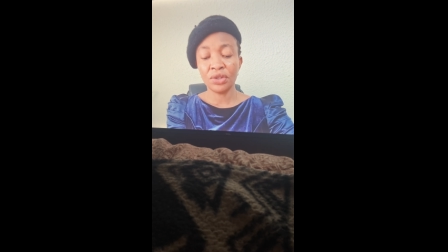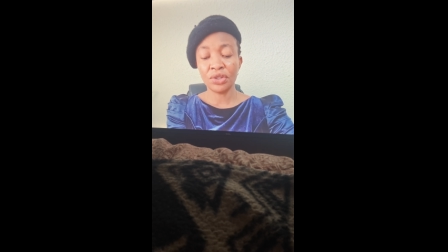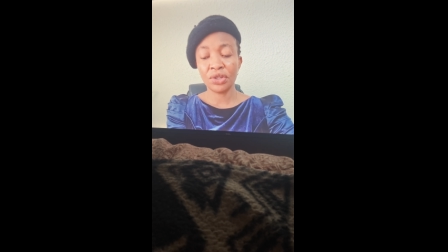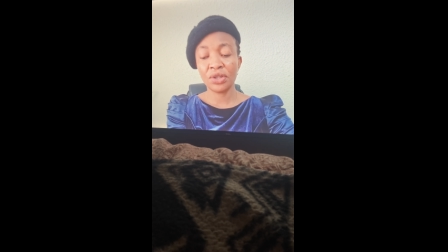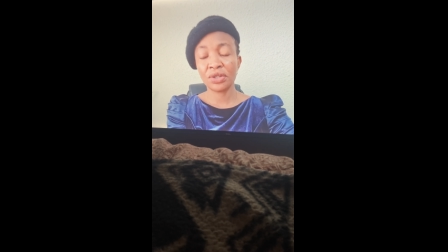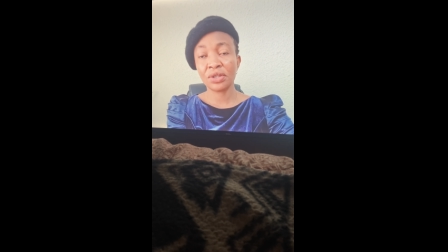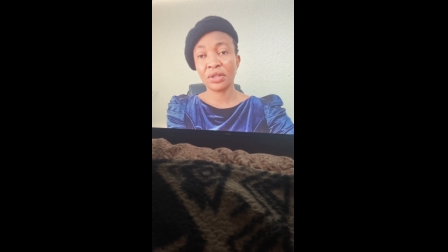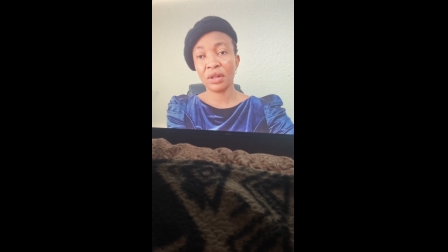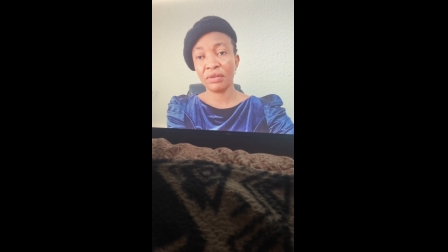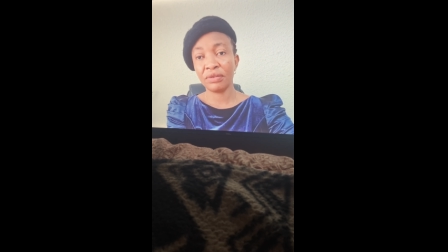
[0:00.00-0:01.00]
Jesus
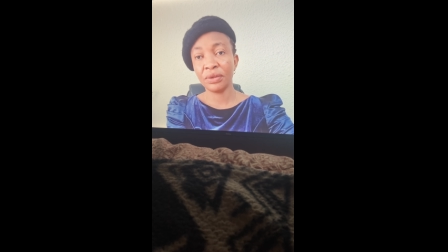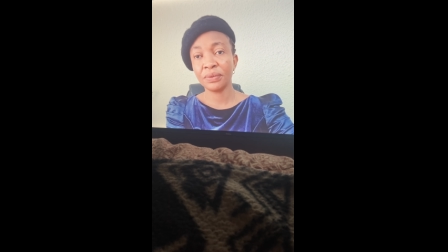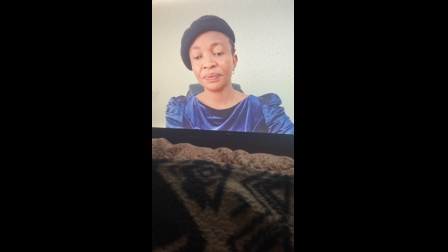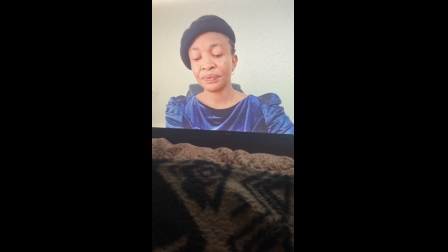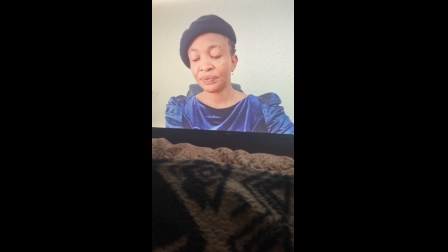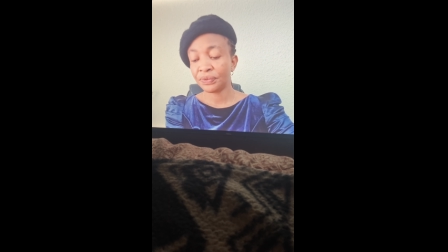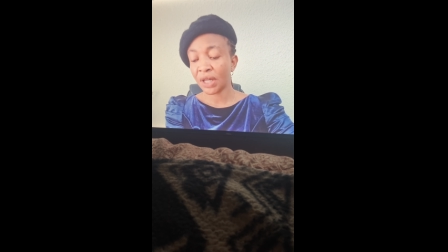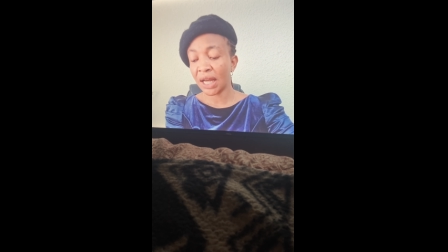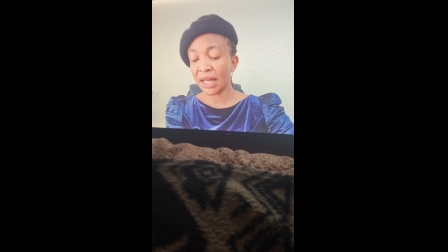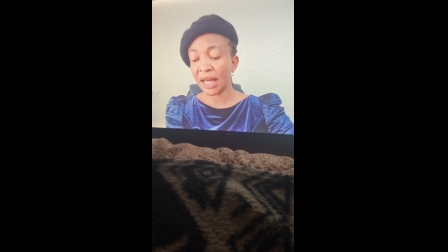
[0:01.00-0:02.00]
love you.
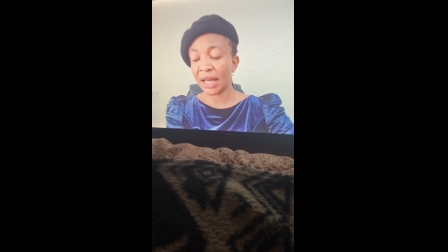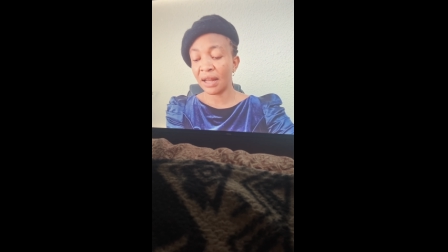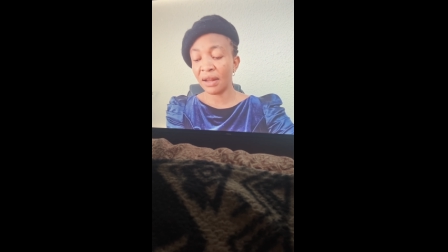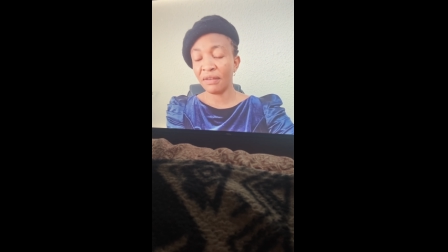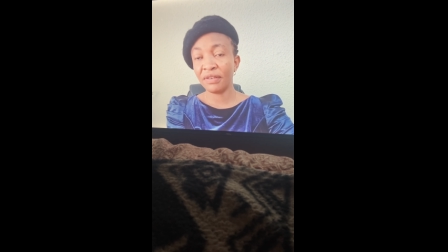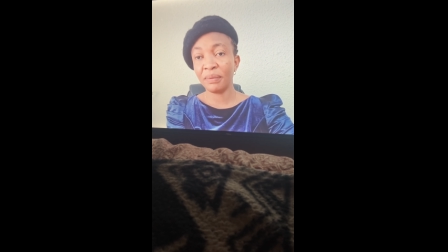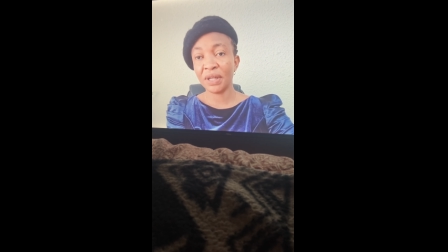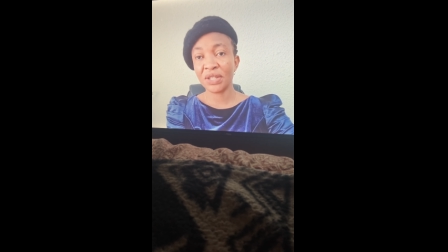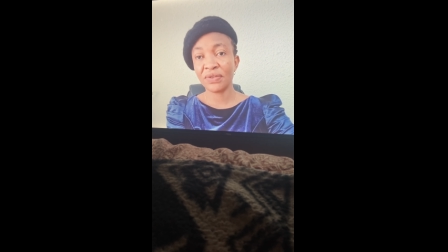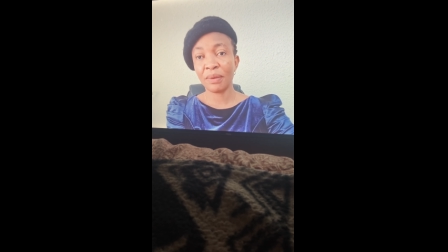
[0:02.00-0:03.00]
And I love you.
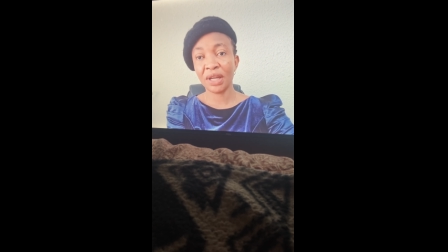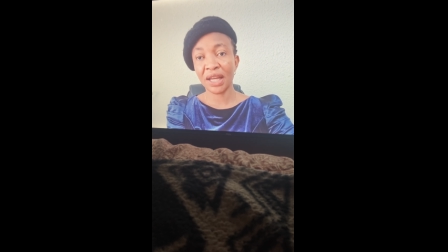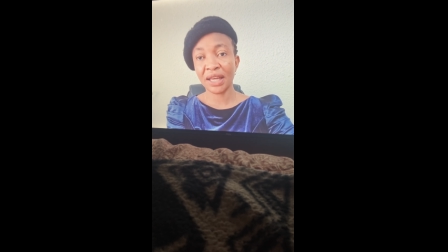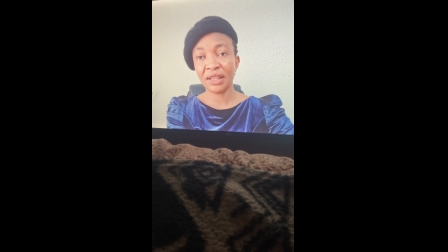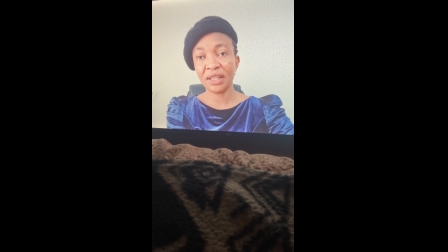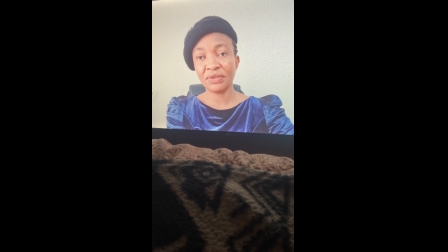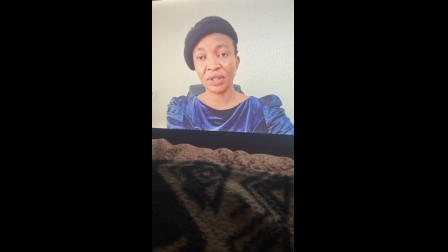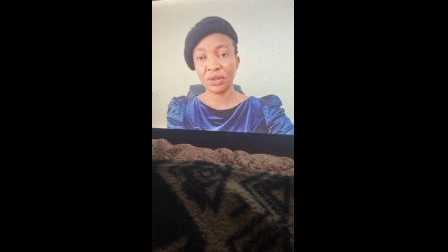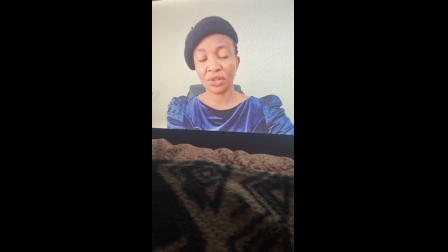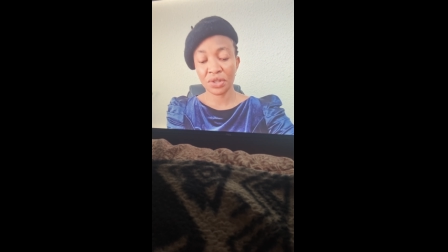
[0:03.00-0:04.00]
Please only like this
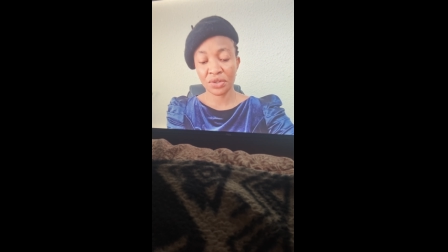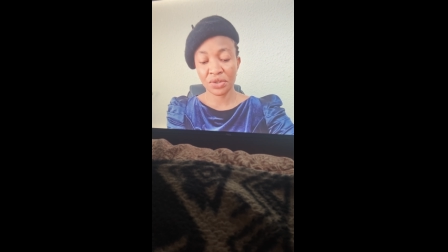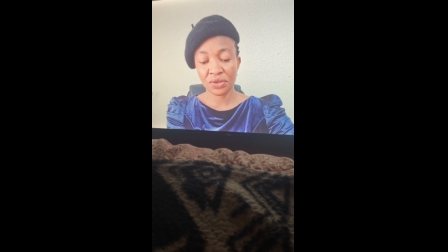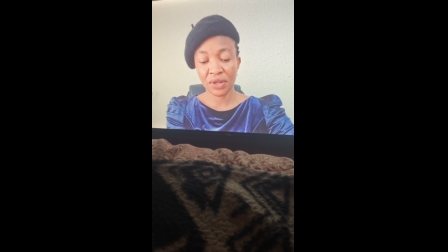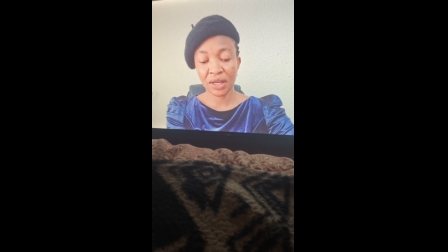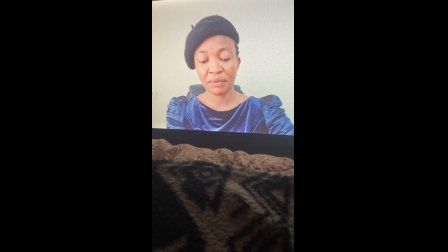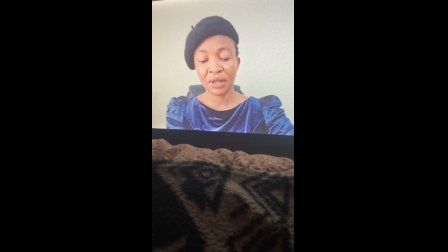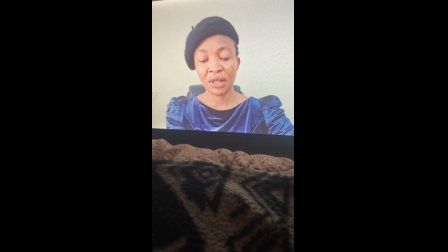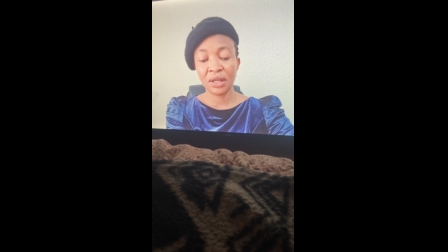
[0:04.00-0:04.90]
video, share, subscribe.